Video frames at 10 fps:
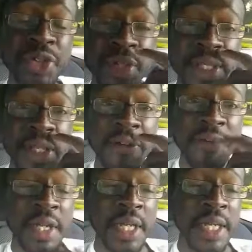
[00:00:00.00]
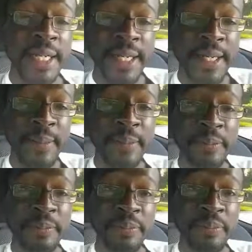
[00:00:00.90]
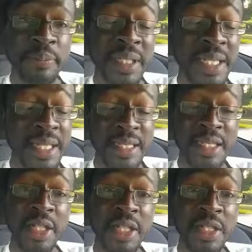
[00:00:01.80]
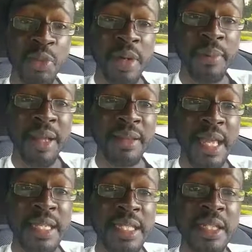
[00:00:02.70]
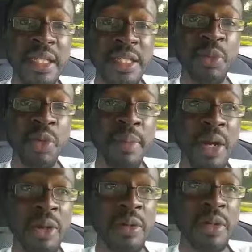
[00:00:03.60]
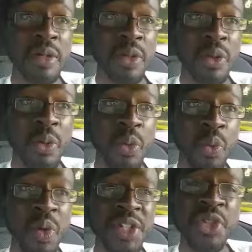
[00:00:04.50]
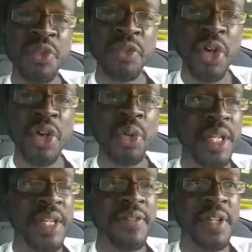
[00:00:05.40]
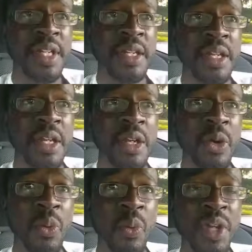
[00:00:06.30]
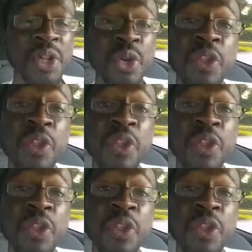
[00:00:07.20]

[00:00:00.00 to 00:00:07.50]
itself. Please tell us more about that. Tell us more about what you've learned, or even what your